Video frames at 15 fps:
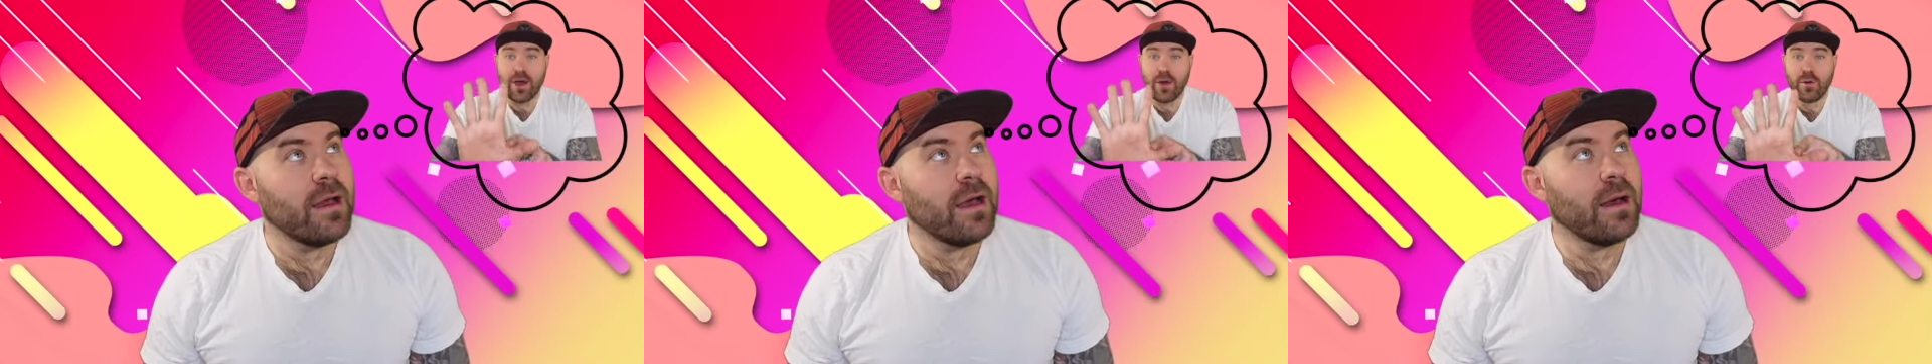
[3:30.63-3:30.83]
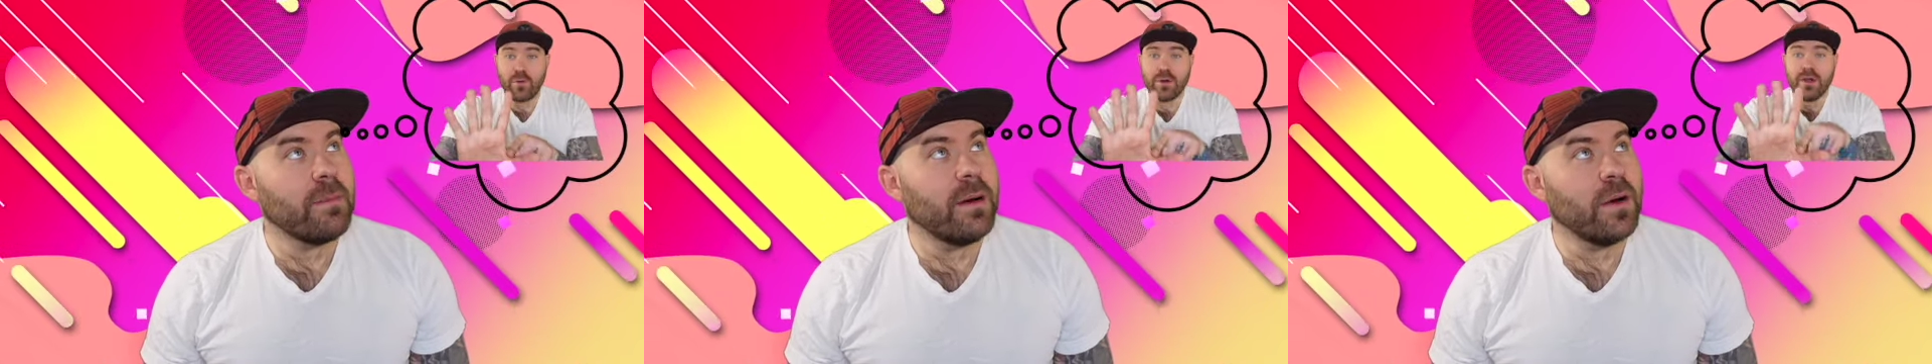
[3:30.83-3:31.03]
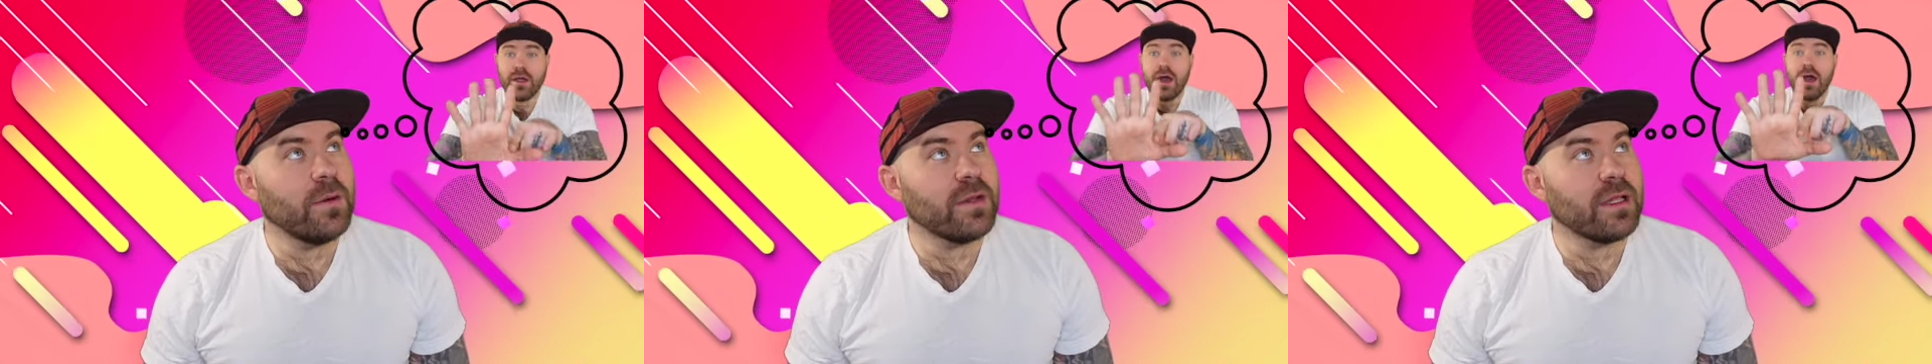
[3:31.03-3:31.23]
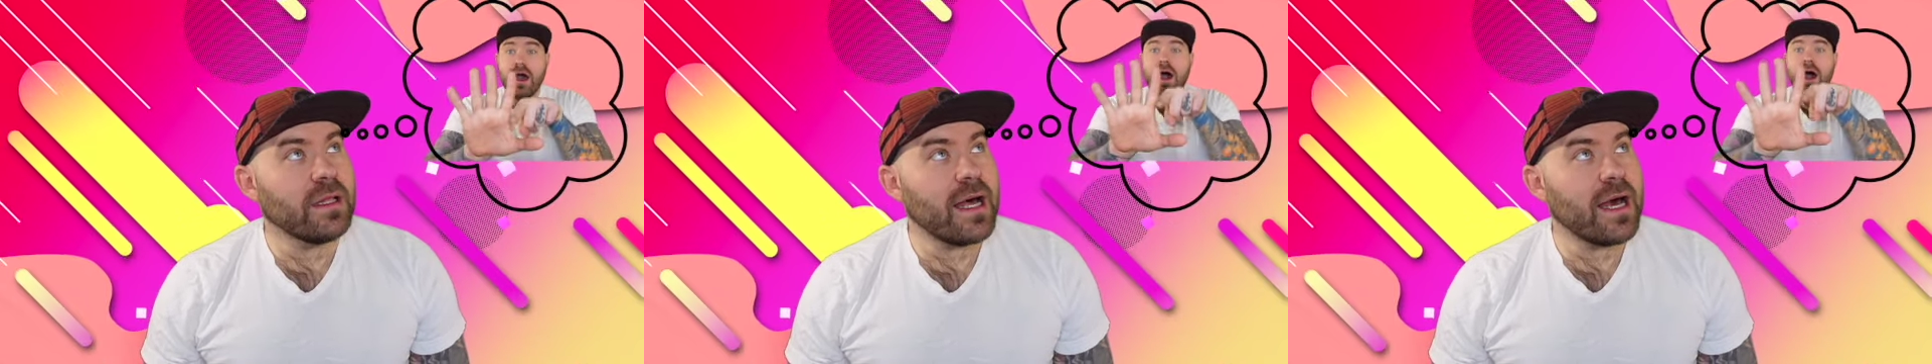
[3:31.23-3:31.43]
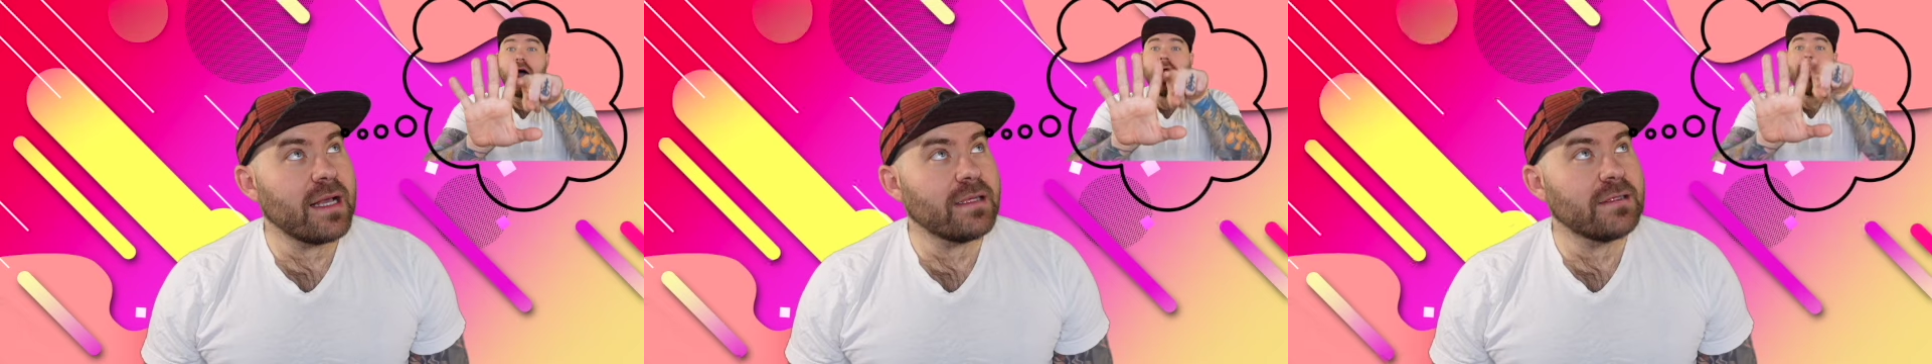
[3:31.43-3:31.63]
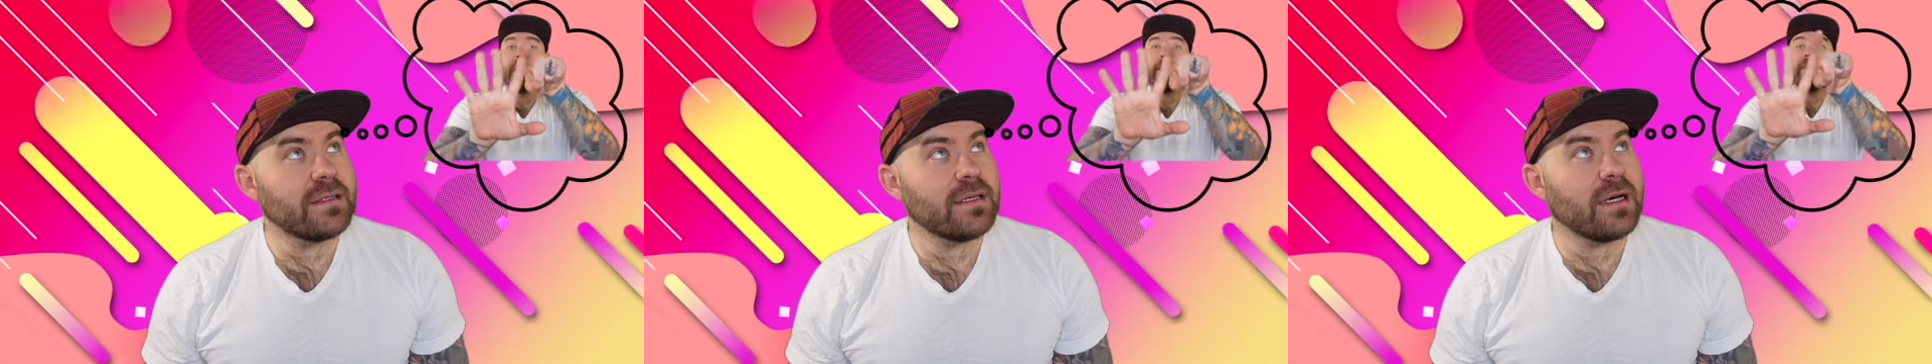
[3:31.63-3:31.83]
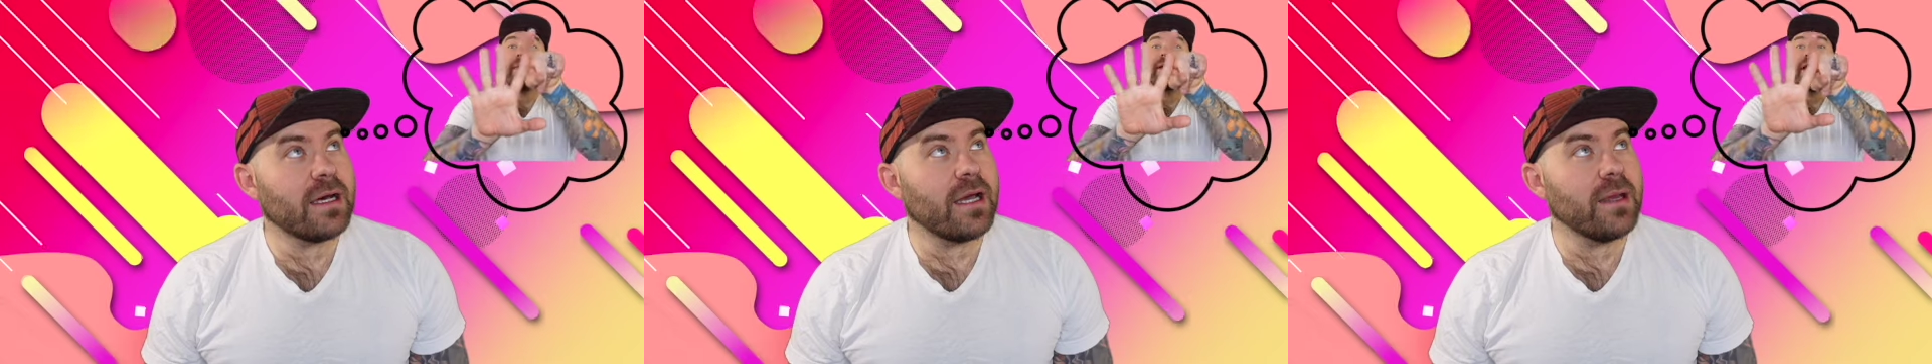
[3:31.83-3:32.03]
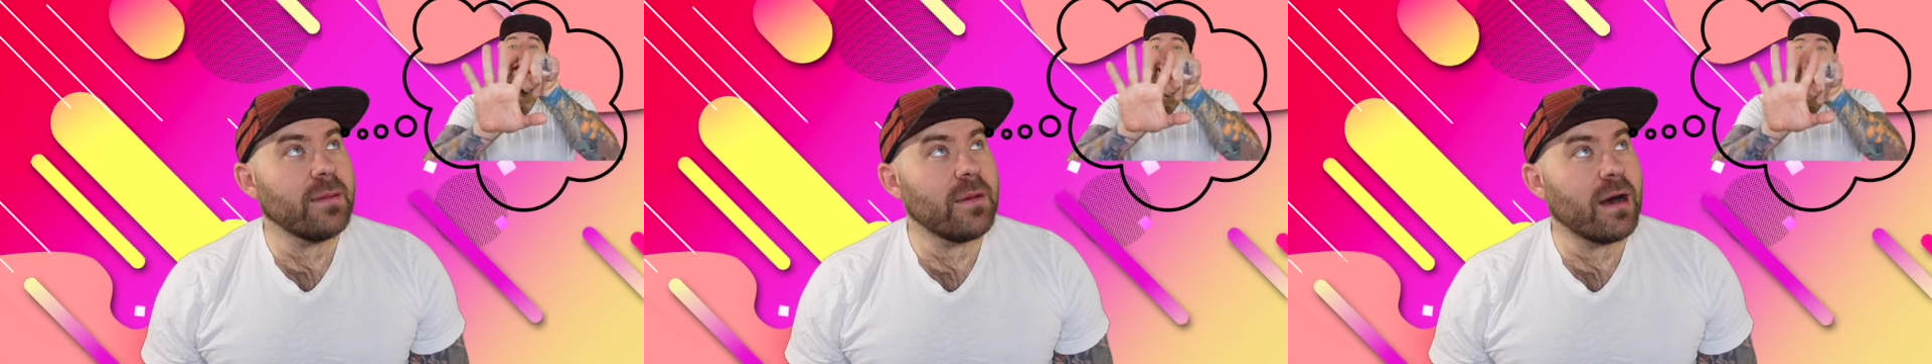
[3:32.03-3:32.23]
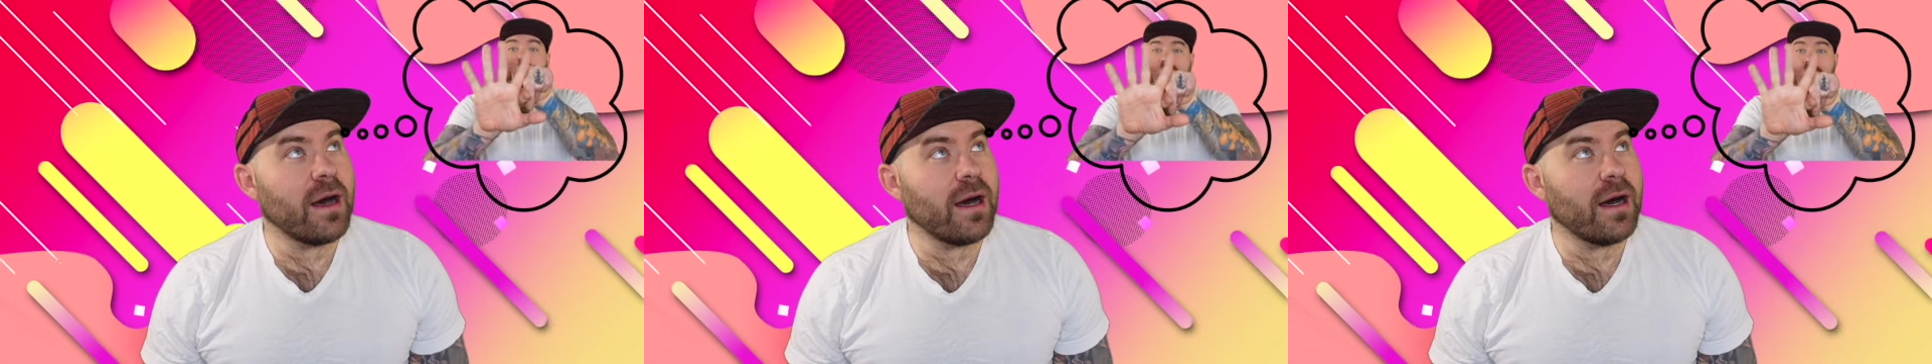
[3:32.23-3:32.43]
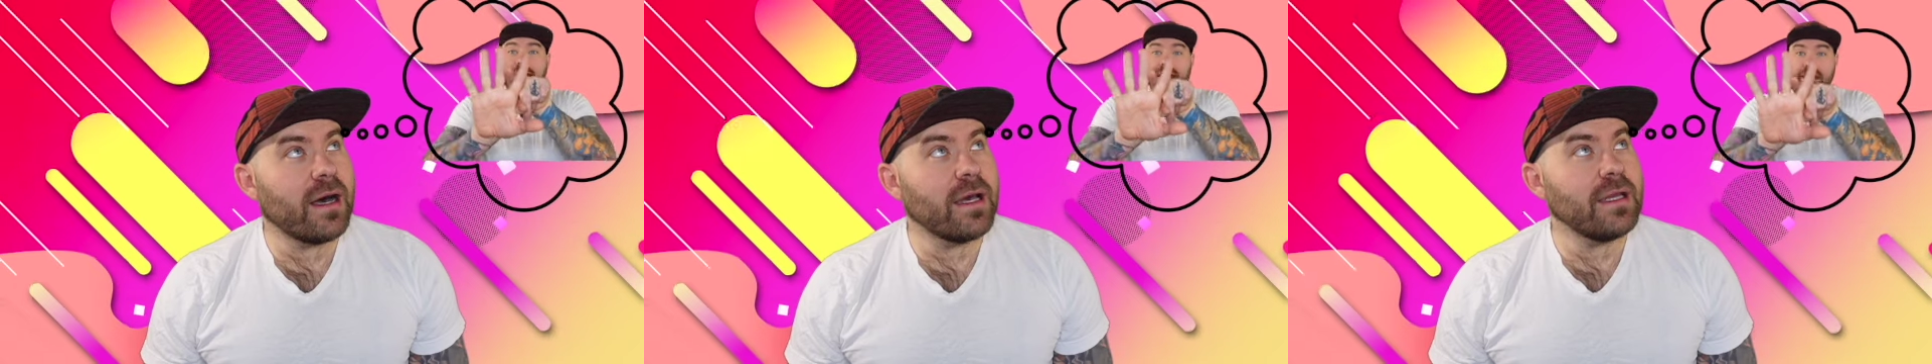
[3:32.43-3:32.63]
about the last time
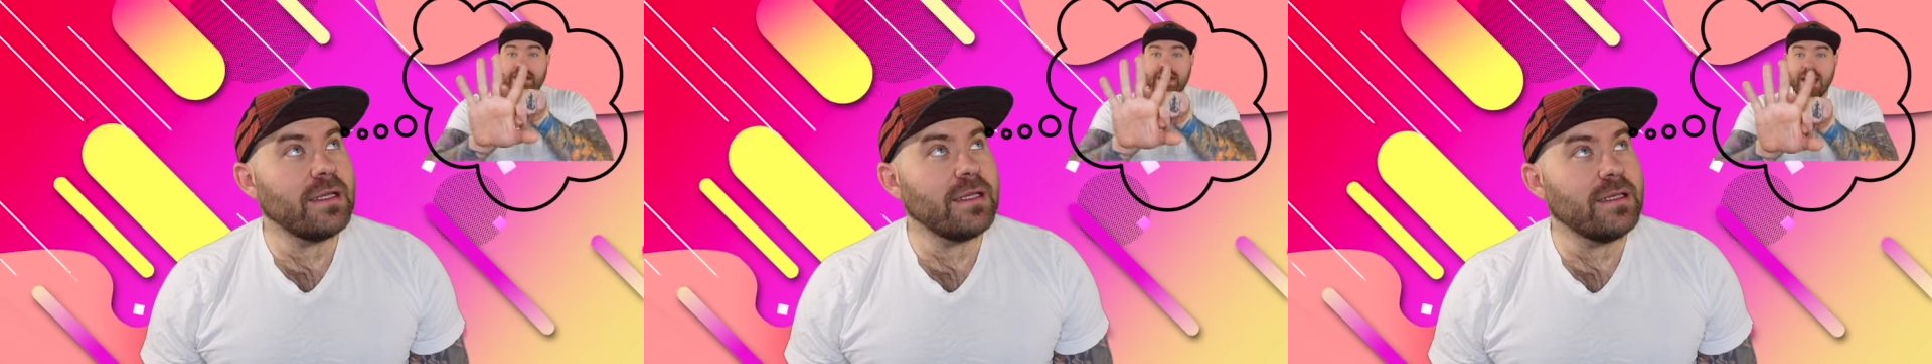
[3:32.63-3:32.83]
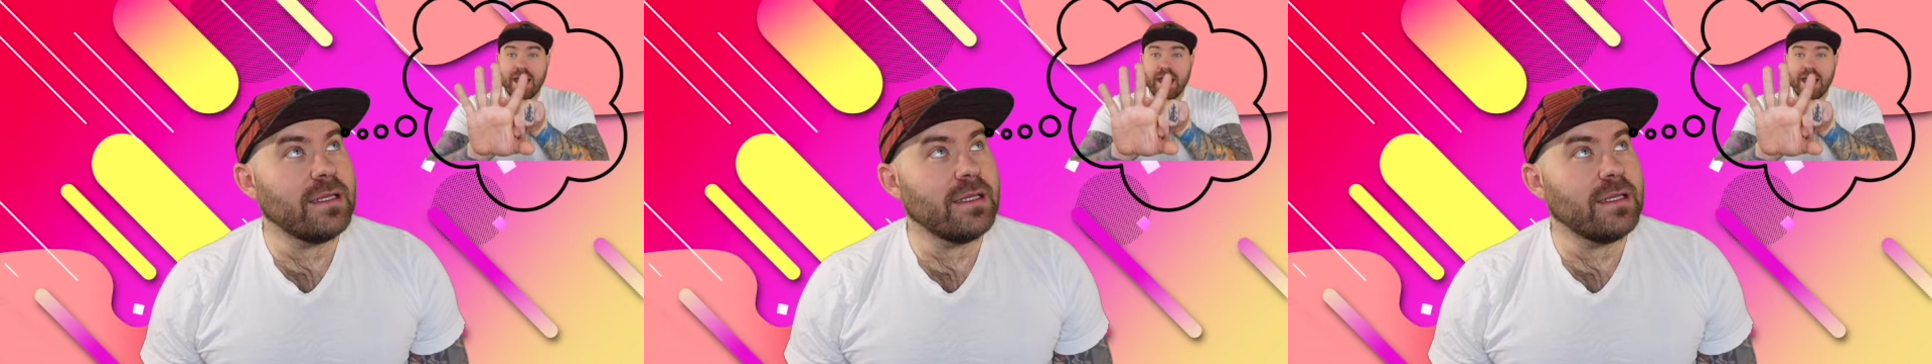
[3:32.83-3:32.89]
I